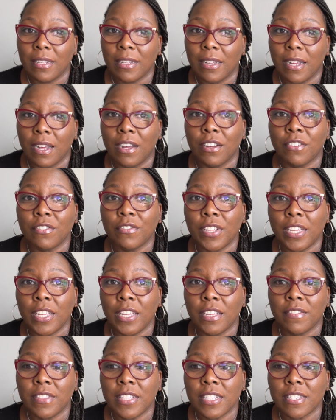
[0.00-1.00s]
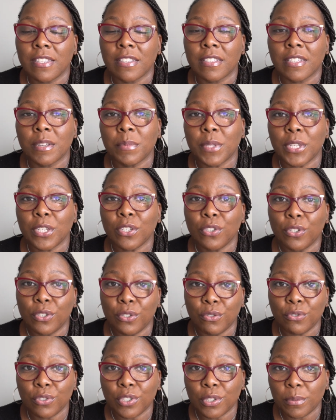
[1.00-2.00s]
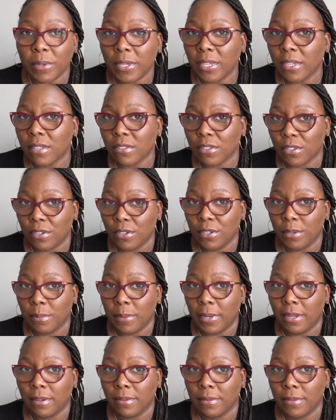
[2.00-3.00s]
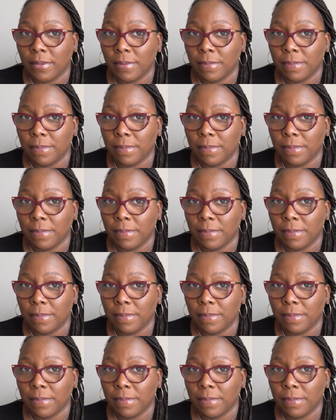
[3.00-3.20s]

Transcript: of if this is something you should be concerned about.